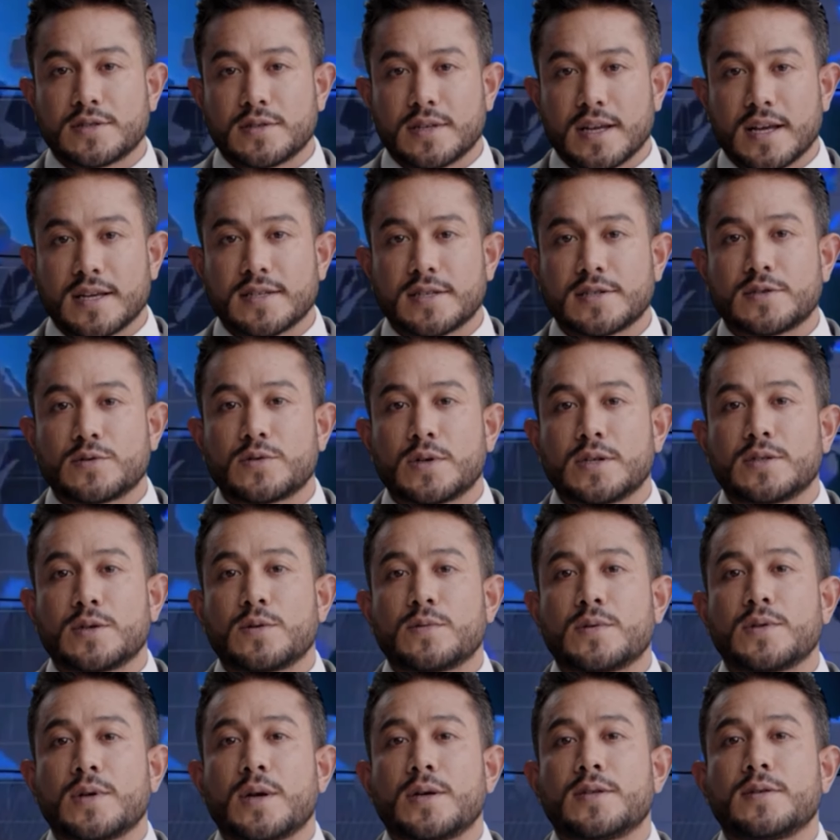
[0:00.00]
related to Hindu
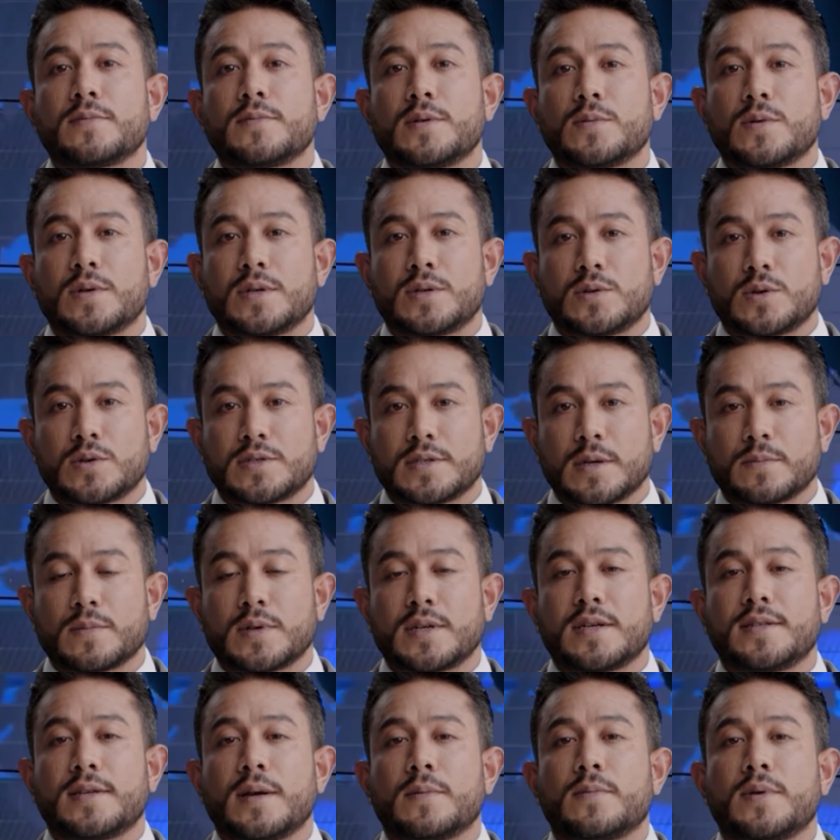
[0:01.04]
philosophy with
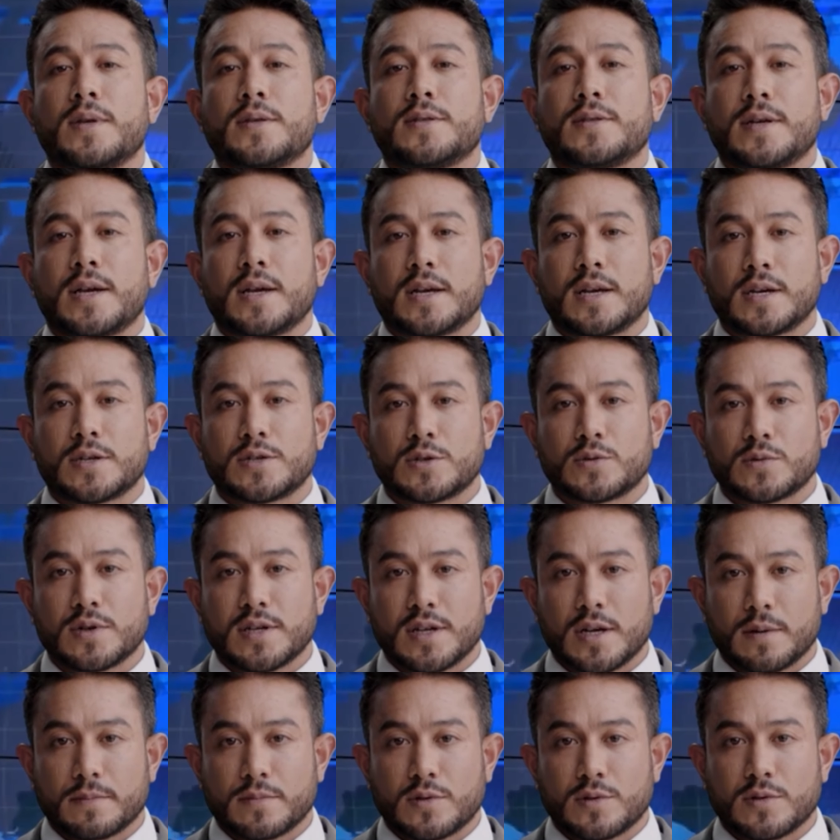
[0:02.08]
contemporary subjects, including
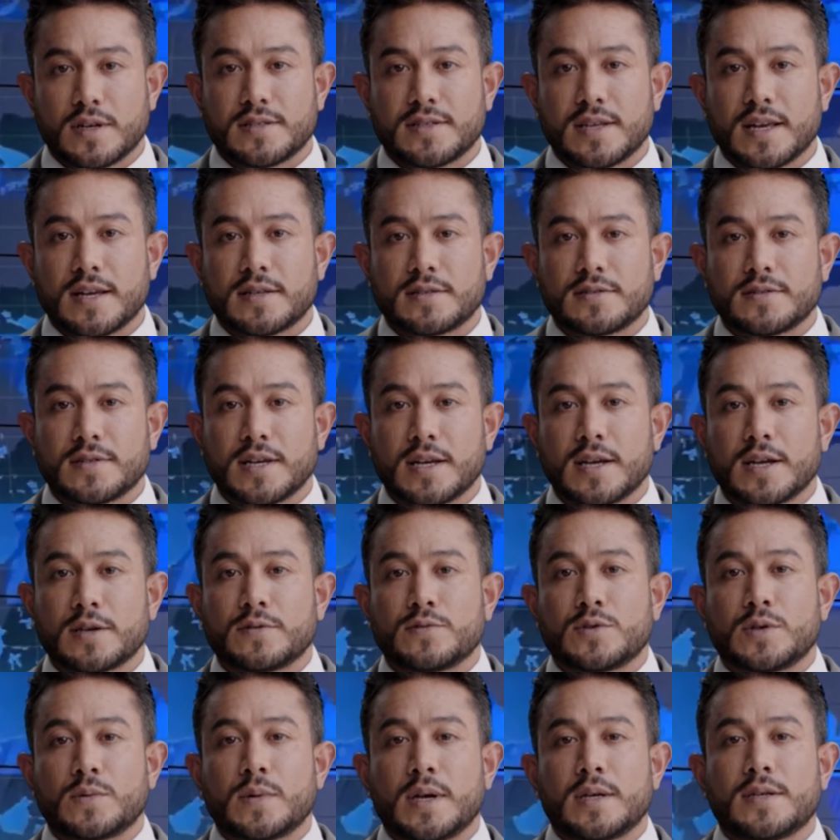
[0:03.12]
computer science,
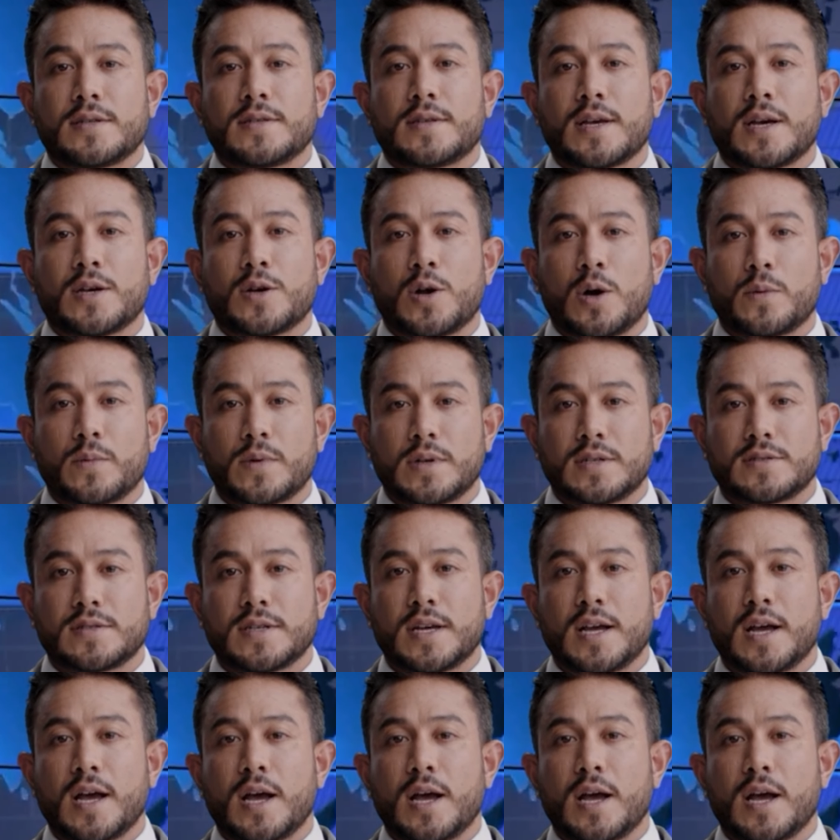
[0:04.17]
informatics, commerce,